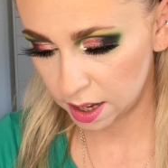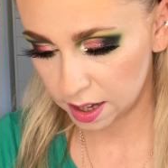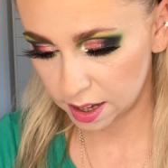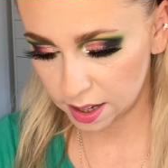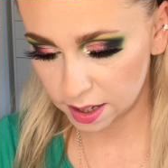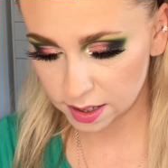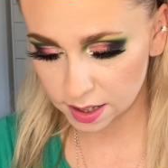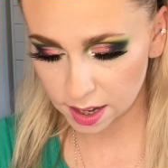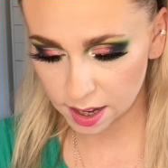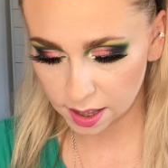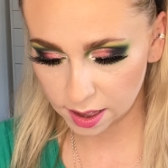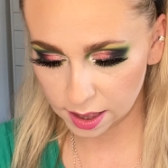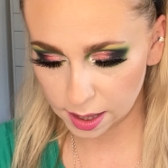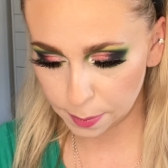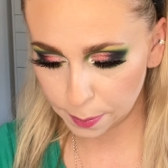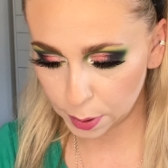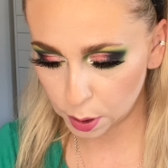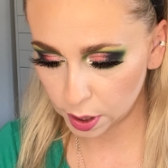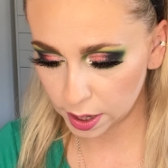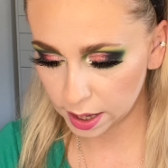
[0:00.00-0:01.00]
Is it a lip
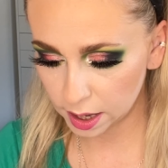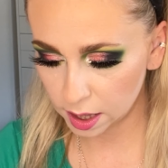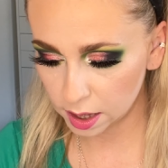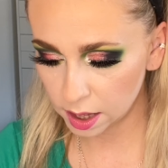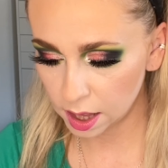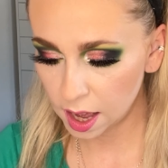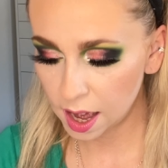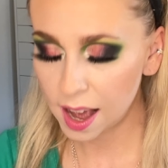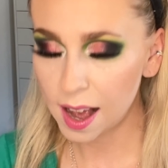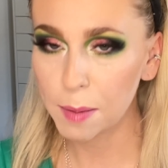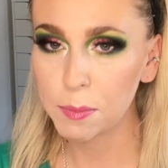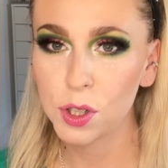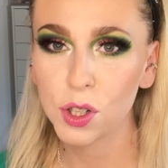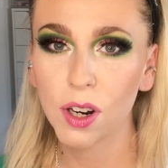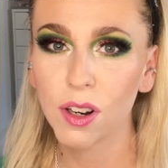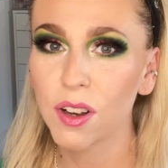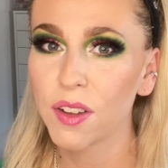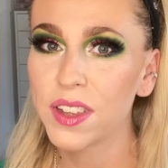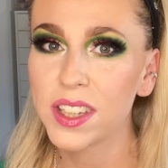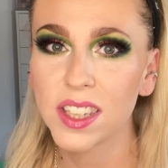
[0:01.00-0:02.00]
oil? I'm sure I
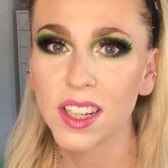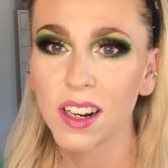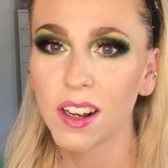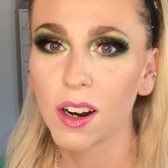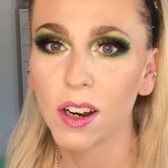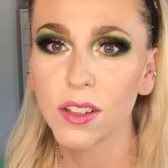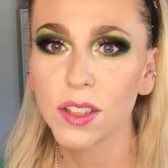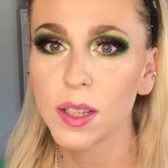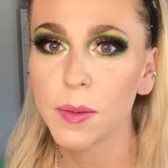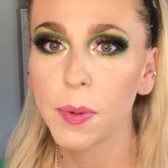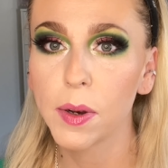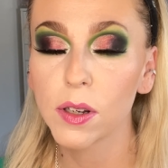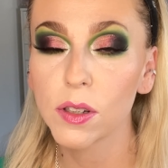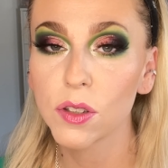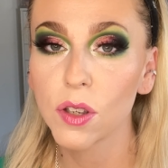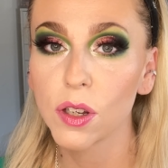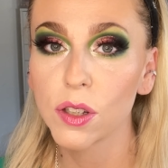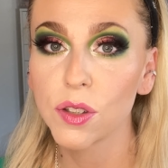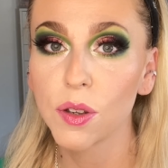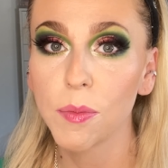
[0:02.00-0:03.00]
got this in a glossy box
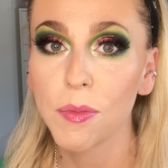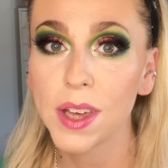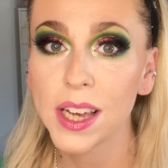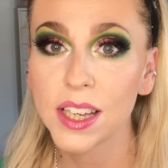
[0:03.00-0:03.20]
or something.